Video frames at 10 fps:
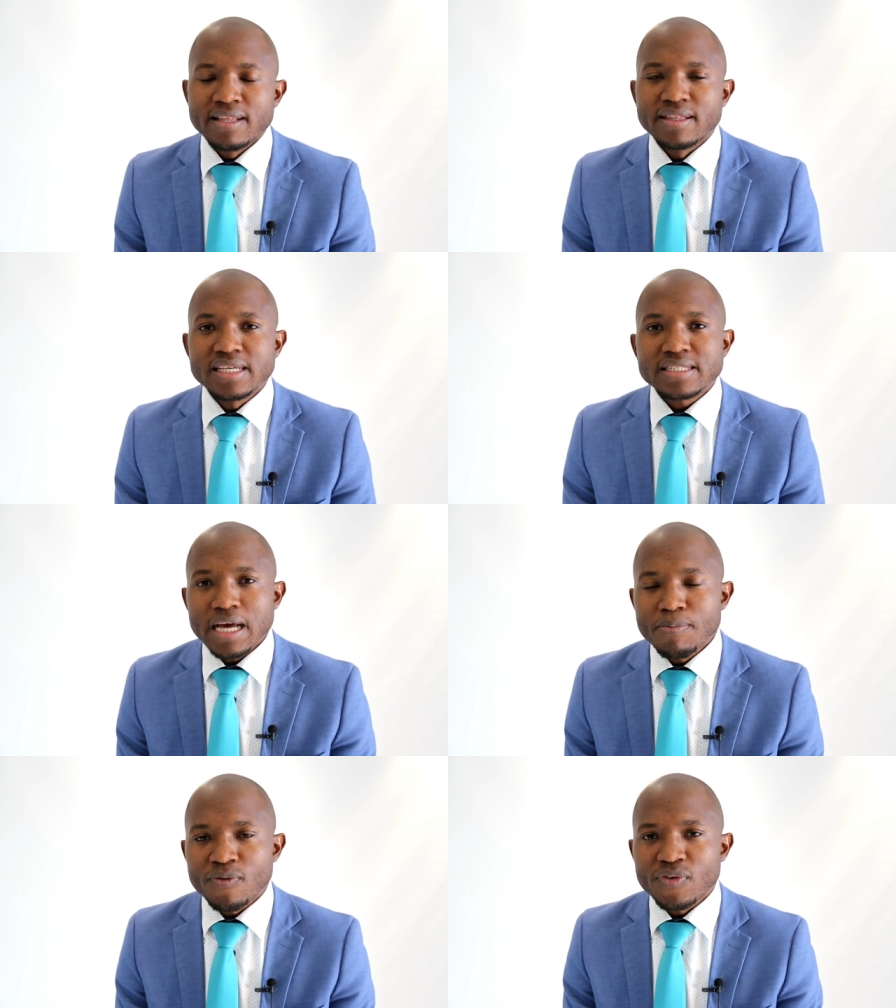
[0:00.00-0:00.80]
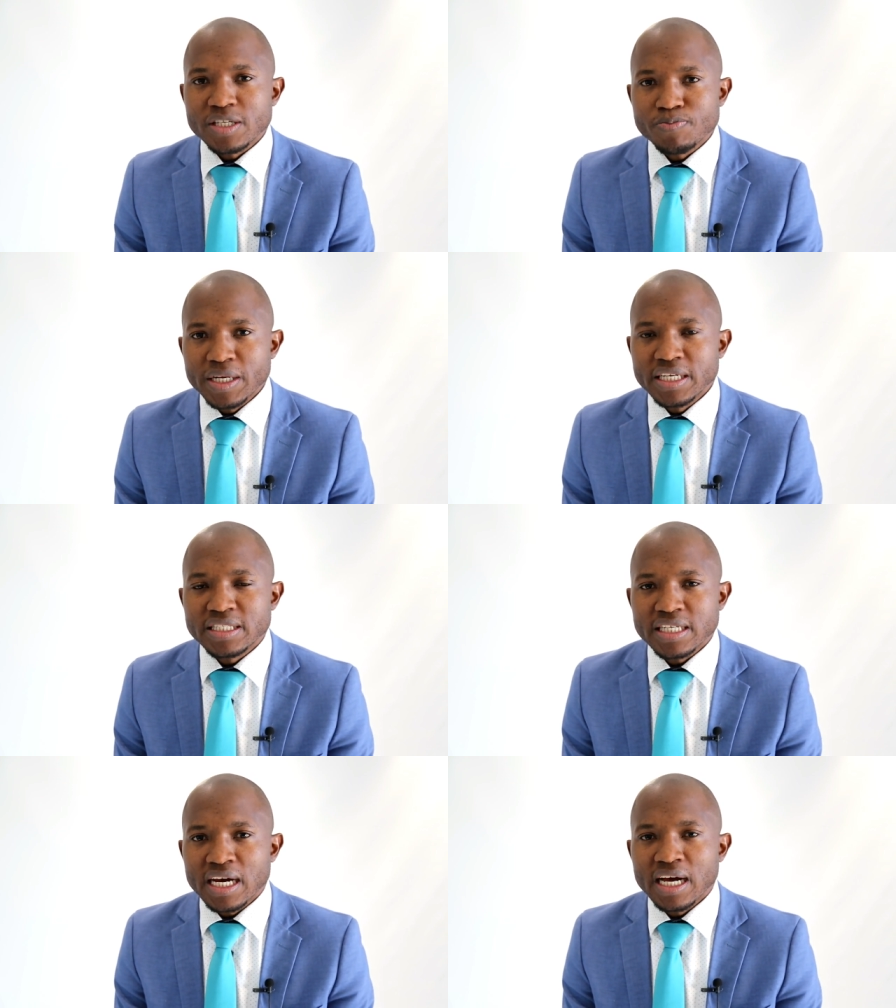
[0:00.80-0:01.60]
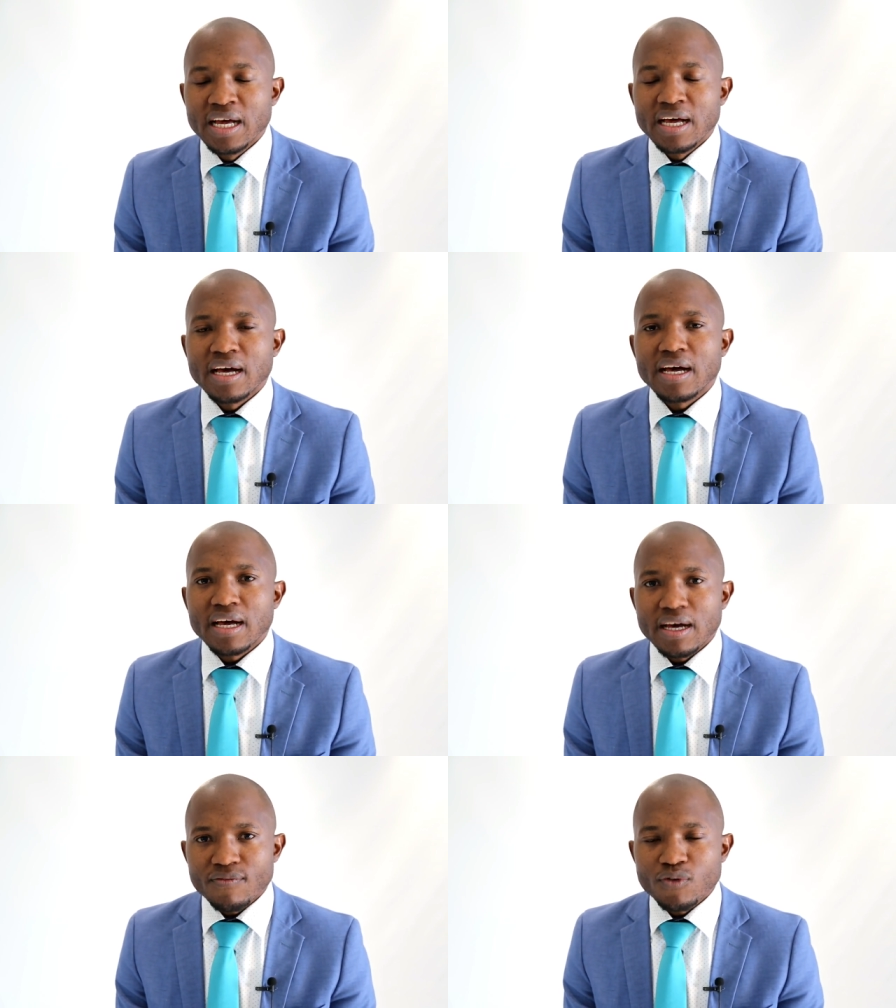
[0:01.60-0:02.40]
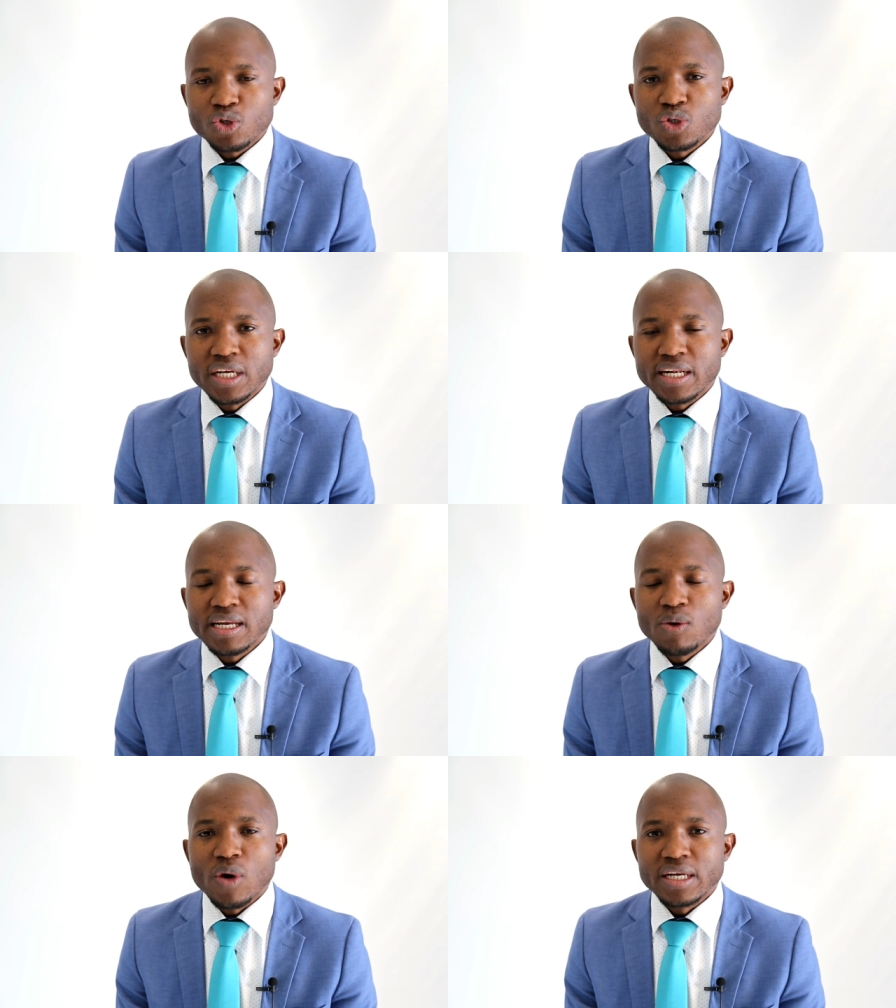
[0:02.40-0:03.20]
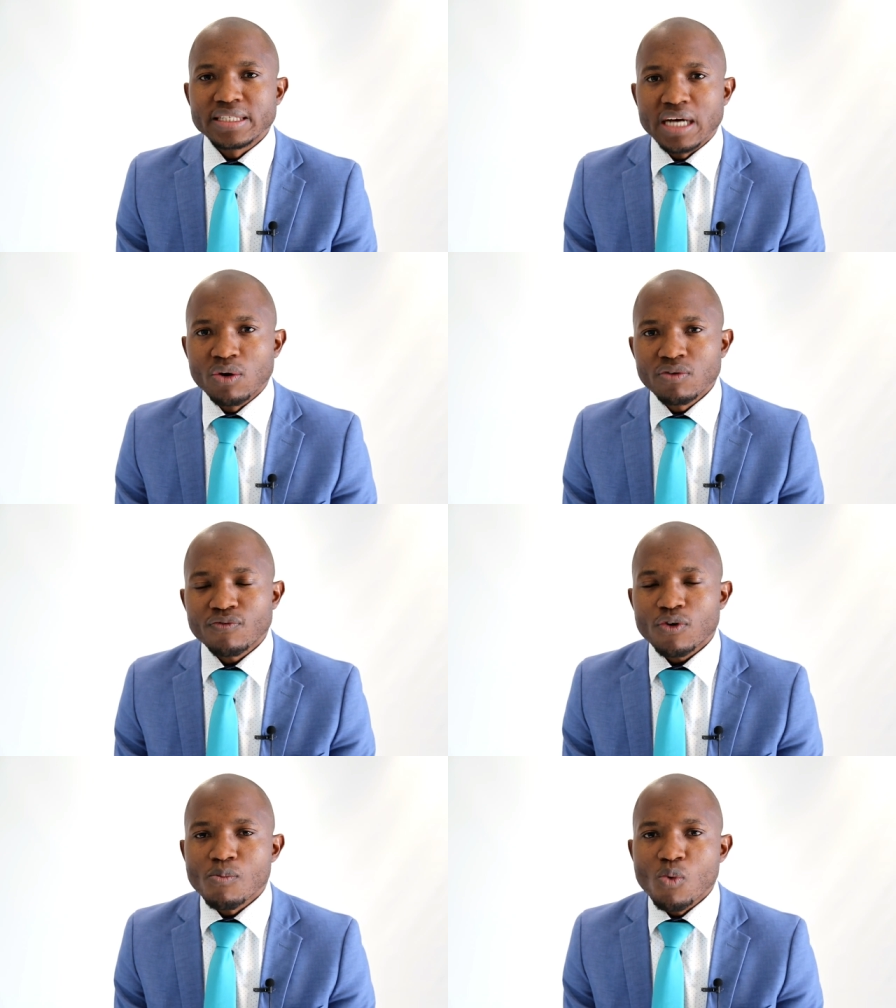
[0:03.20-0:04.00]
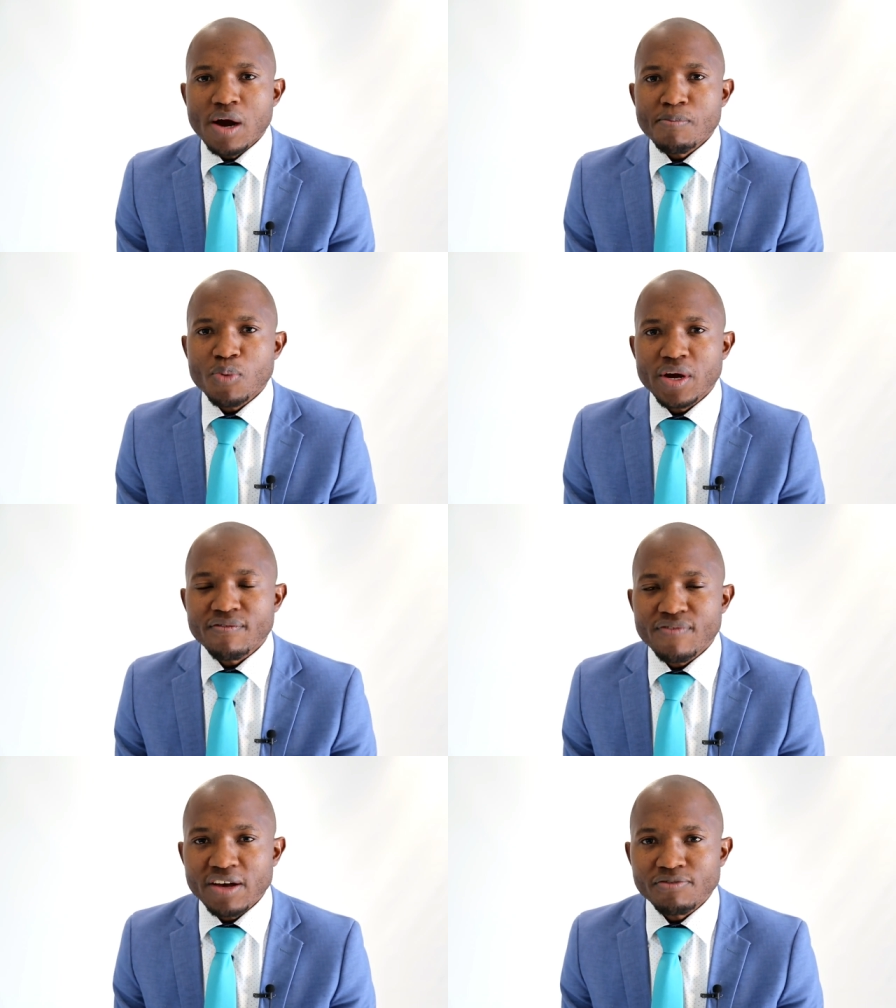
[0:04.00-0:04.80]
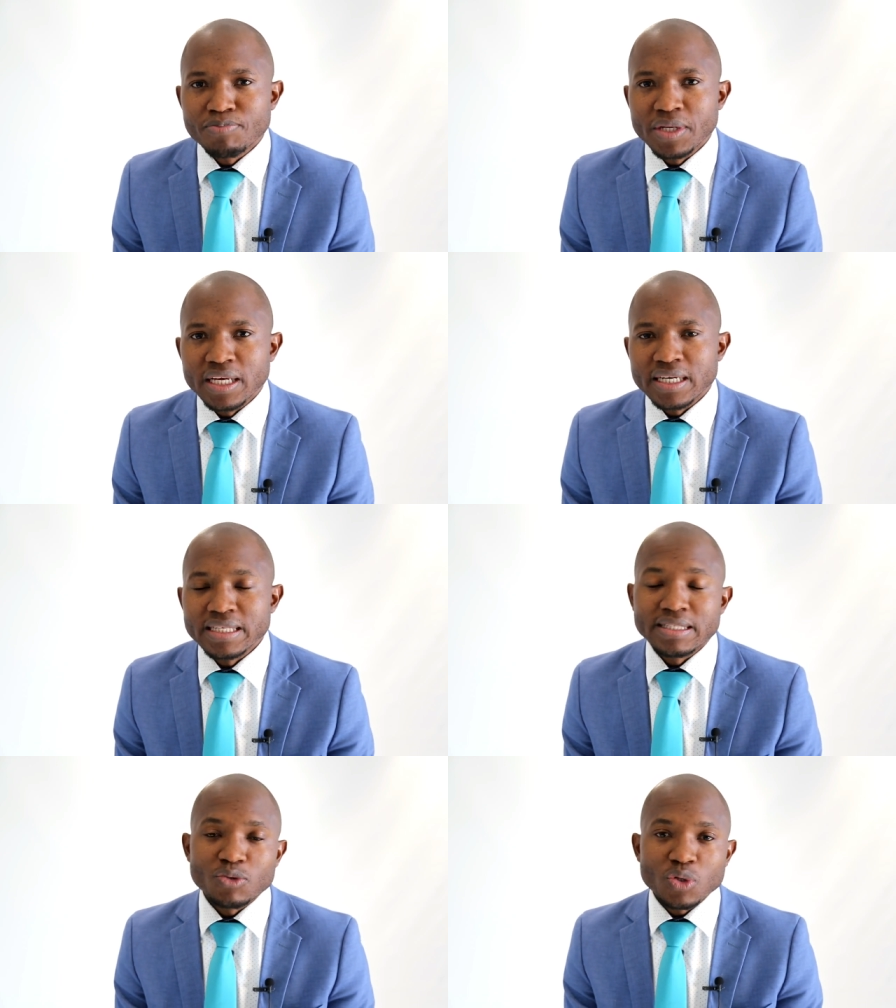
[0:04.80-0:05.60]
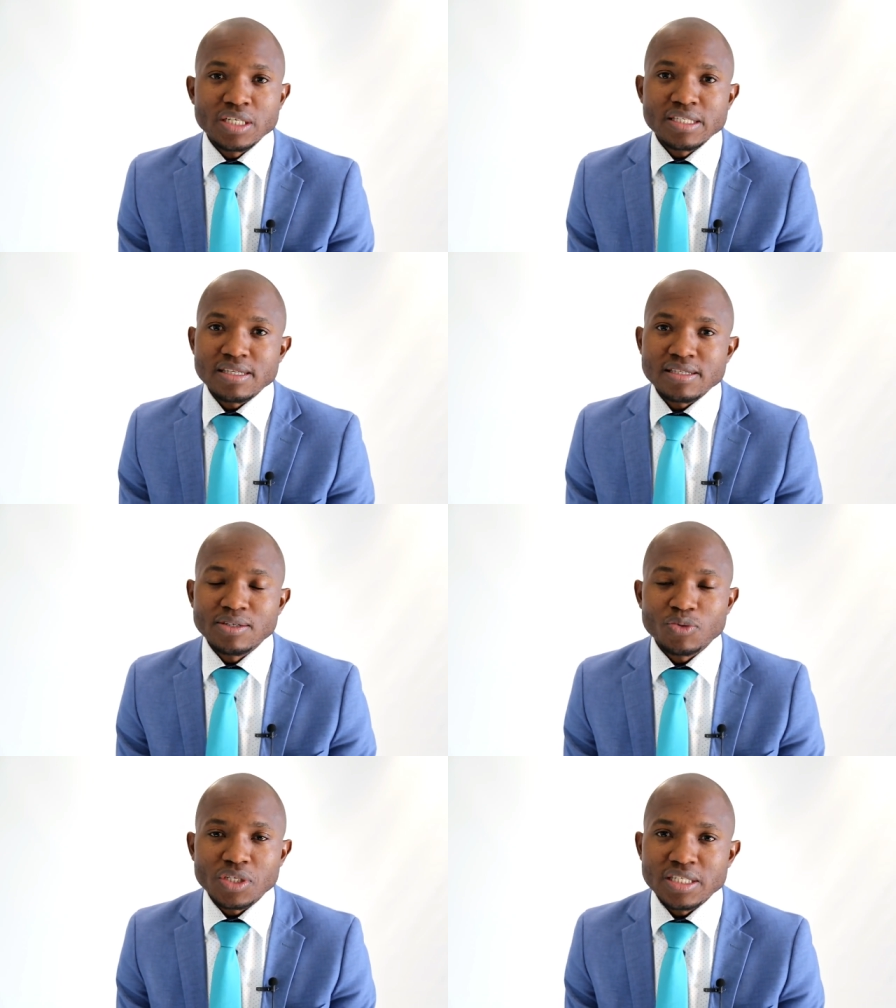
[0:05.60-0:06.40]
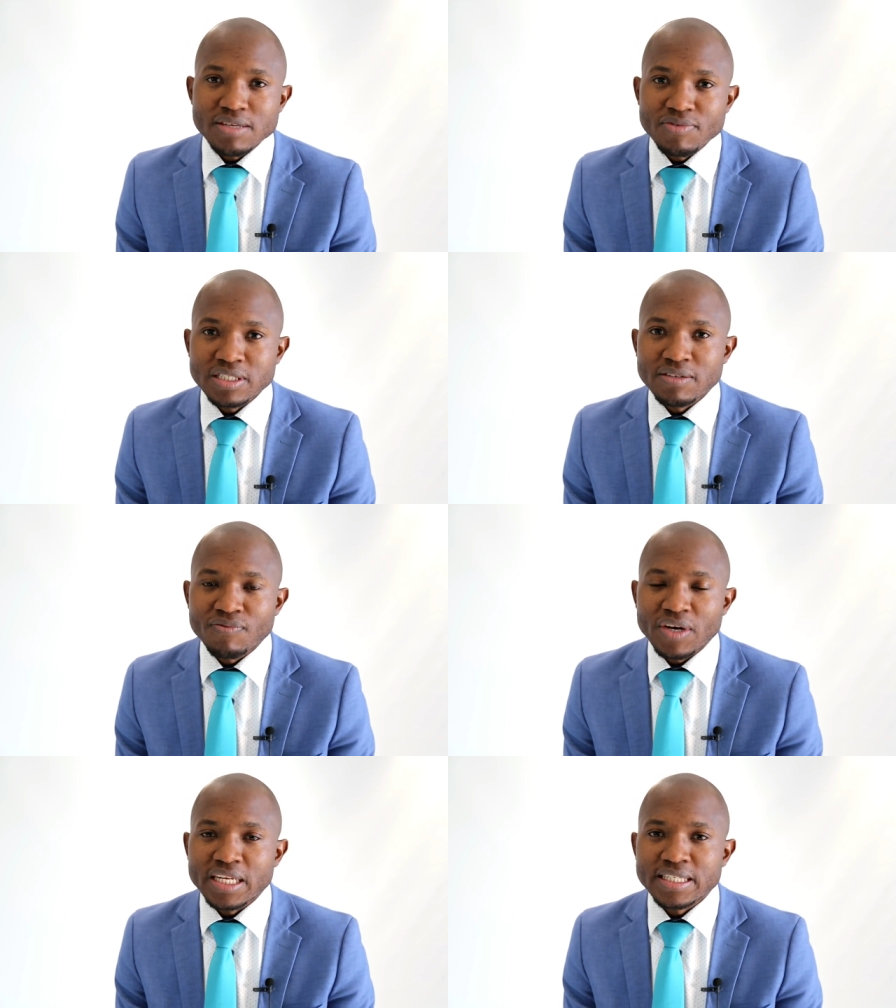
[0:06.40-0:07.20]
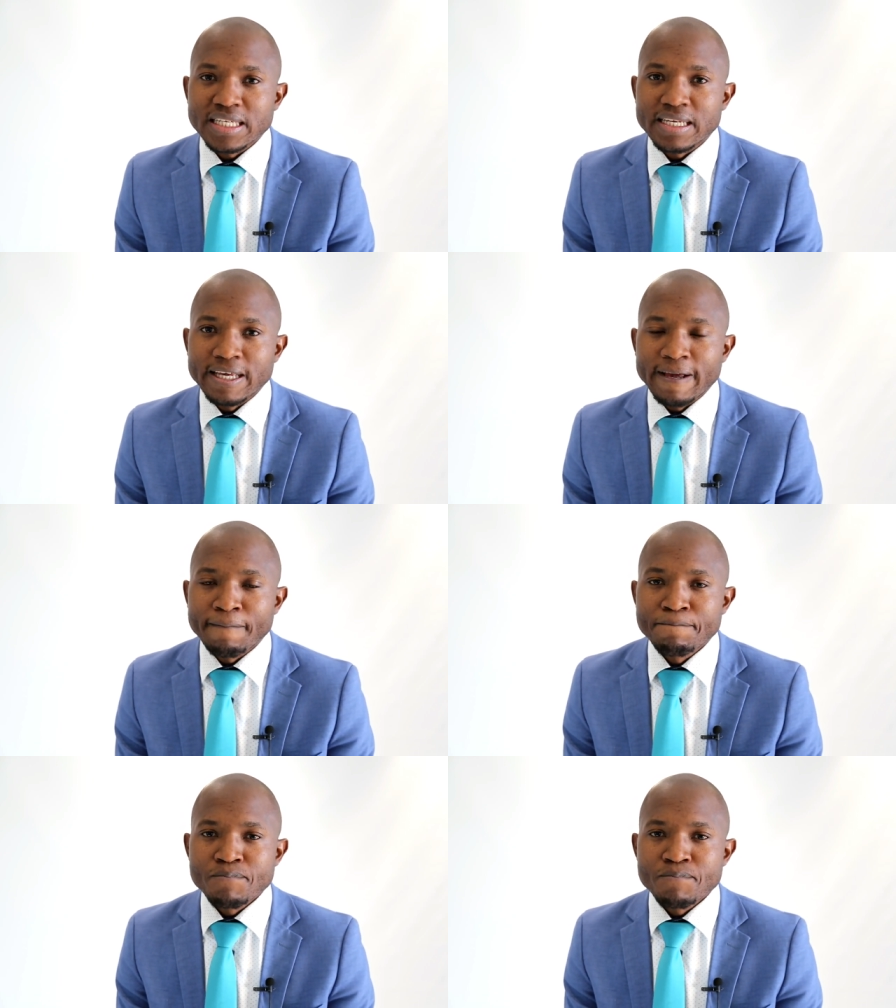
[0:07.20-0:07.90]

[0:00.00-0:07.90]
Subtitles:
This type of expenditure fortunately went down from 1.5 billion in the 2016-2017 financial year